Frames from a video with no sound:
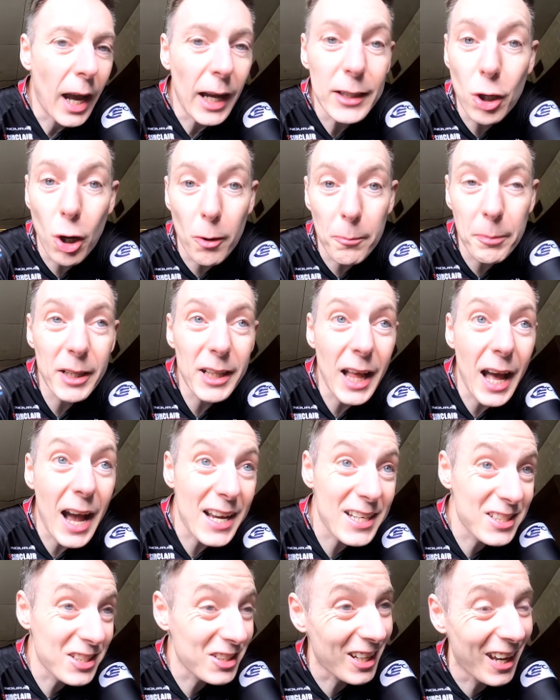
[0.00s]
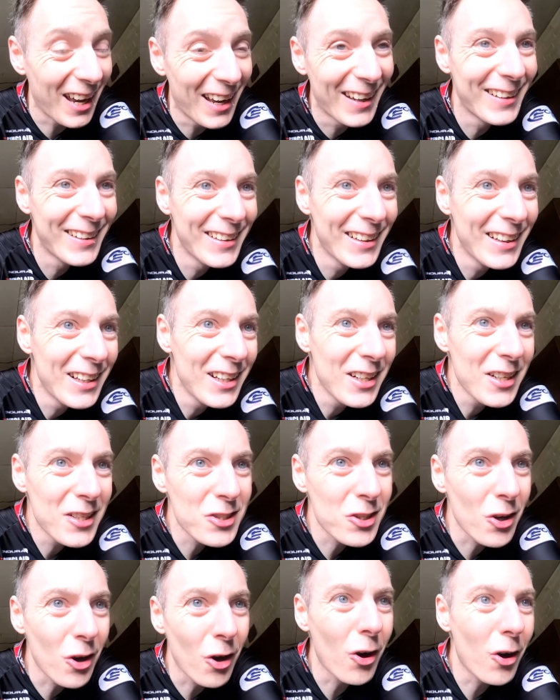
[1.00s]
and not be last.
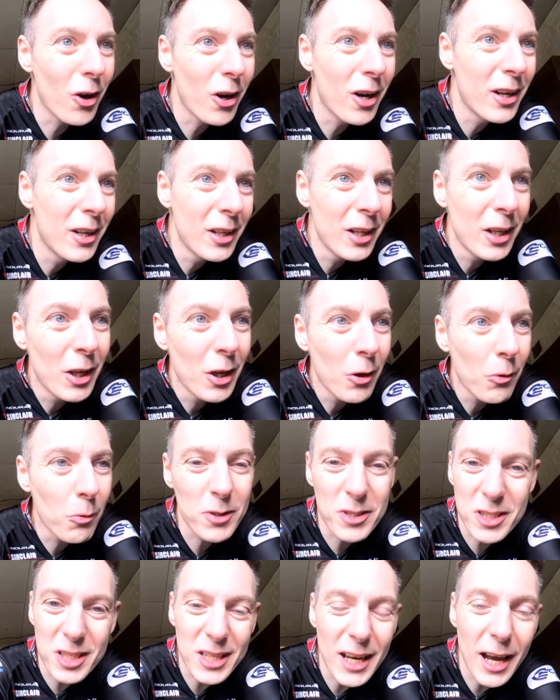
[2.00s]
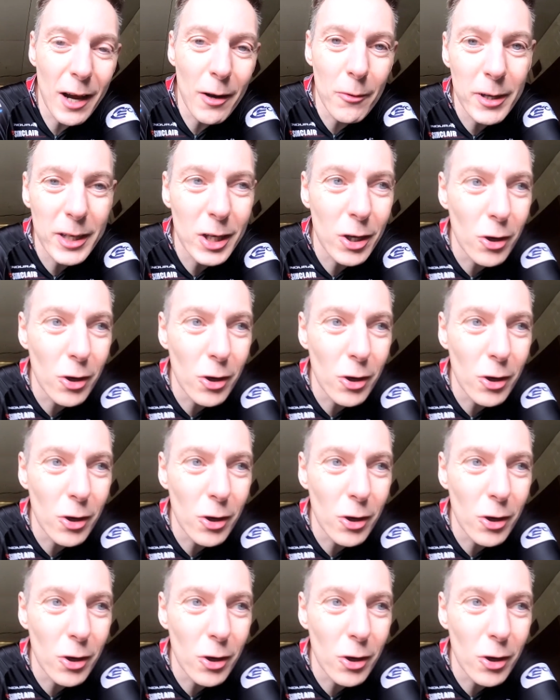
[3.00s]
So we'll see how we